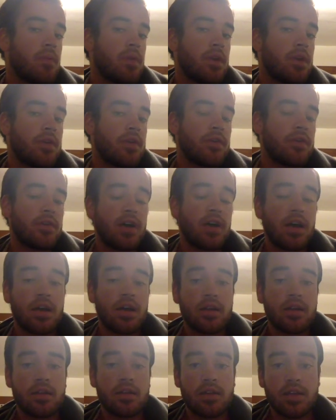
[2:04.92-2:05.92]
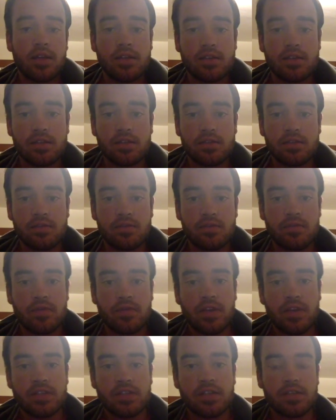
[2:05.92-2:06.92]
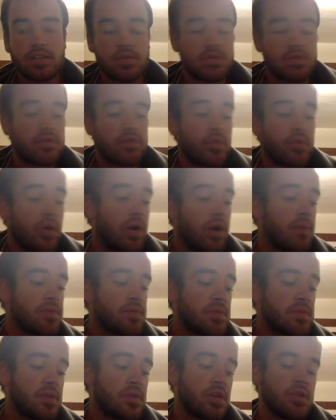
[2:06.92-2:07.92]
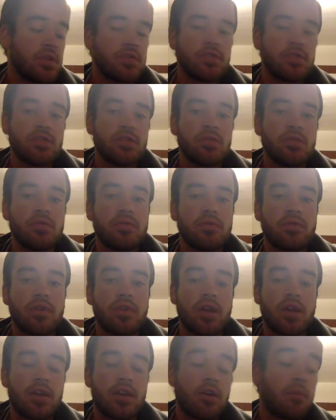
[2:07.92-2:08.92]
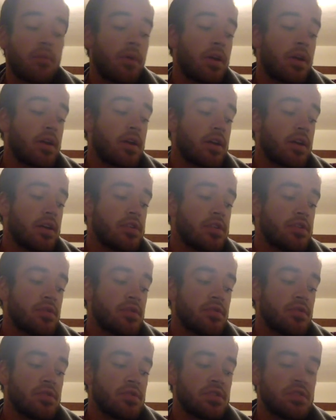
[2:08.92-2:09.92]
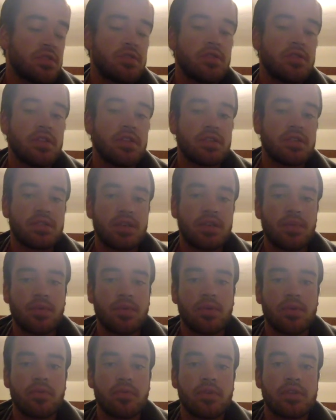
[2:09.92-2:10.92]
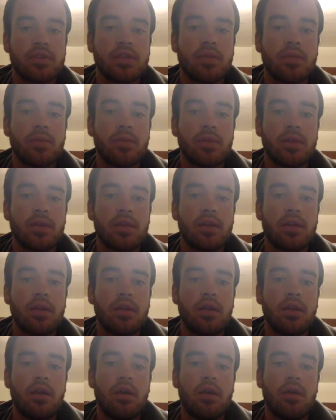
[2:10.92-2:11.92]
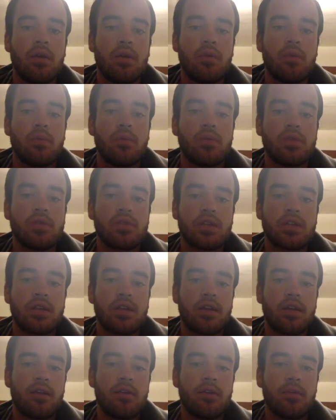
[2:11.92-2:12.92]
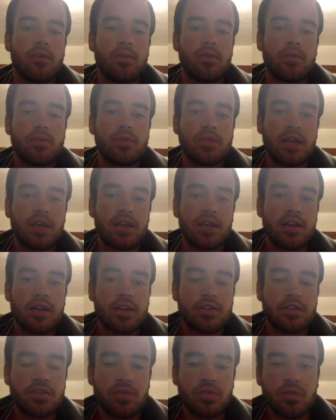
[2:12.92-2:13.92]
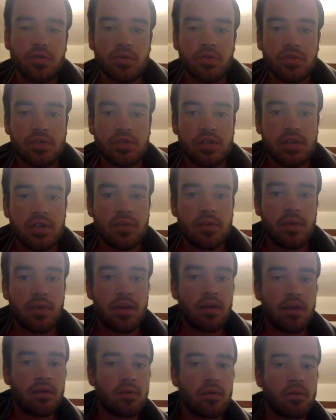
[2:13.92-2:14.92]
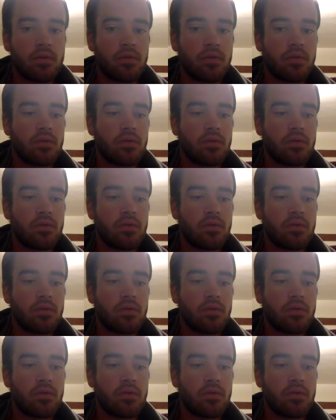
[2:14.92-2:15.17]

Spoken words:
if you're not into fixing a specific problem, something you can just do for any harmonica is you can just disassemble and reassemble it, which can help tighten any screws that may have